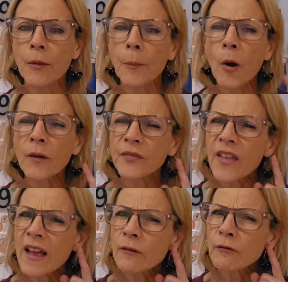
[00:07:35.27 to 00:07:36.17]
The part
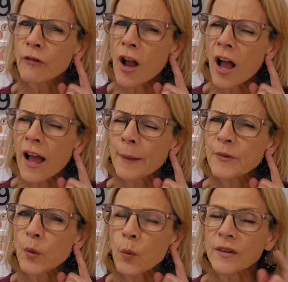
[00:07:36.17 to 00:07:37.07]
that
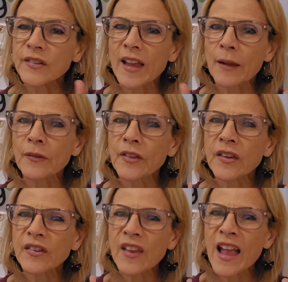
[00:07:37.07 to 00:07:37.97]
rhymes or sounds
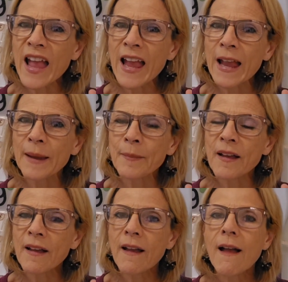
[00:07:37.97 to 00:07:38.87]
the same,